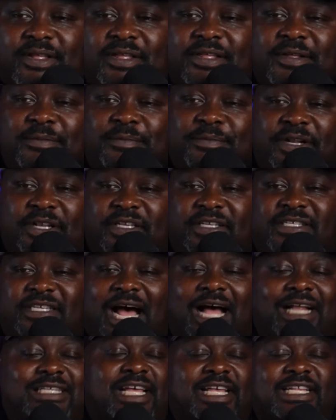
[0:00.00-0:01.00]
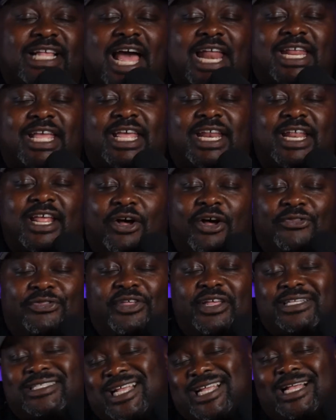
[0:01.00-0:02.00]
But Dante got to get healthy.
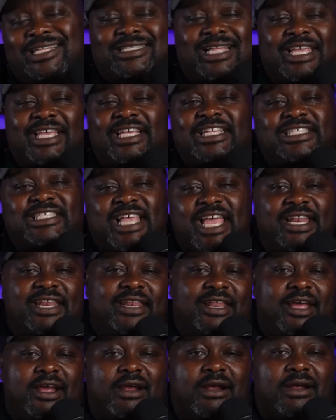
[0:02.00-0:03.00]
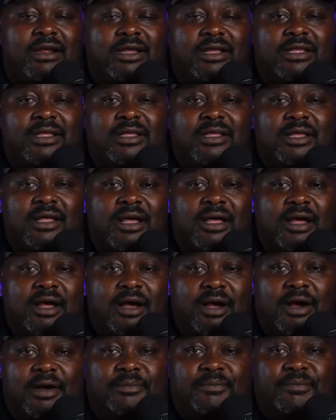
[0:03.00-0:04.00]
It sounds like he's getting there.
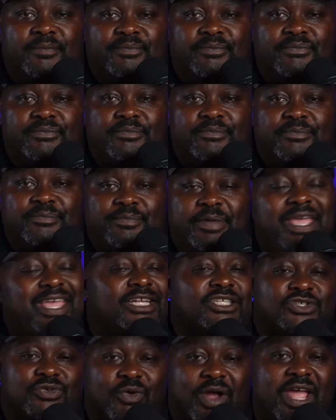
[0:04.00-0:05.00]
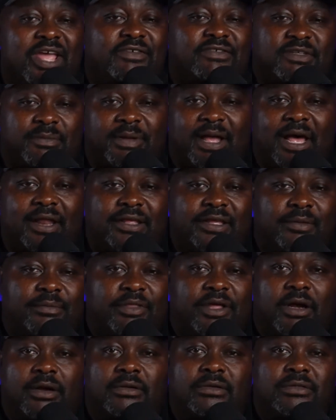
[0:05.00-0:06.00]
Pickens raves about him,
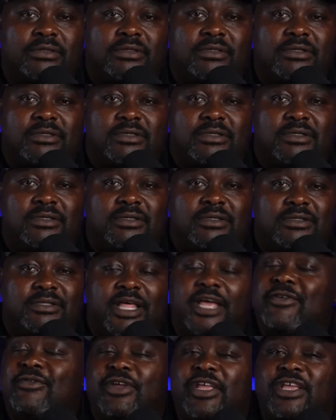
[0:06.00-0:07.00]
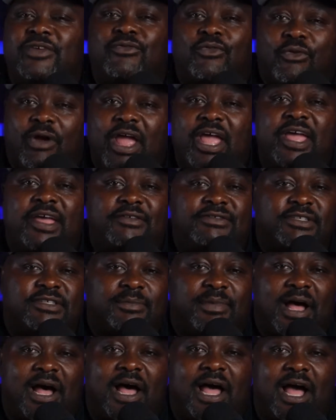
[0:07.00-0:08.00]
though. He raves
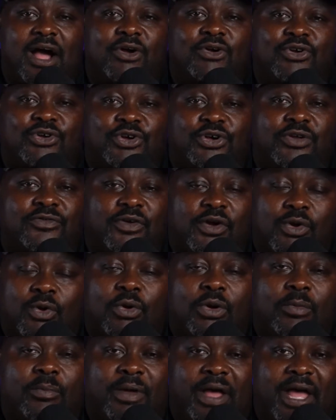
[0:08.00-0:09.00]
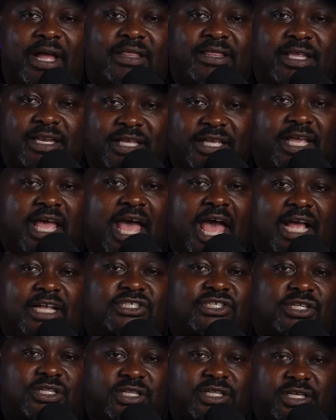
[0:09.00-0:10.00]
about how good of a cornerback that he
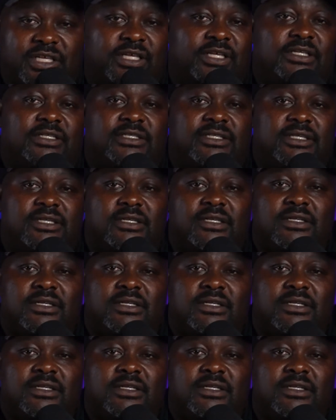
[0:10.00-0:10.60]
actually is.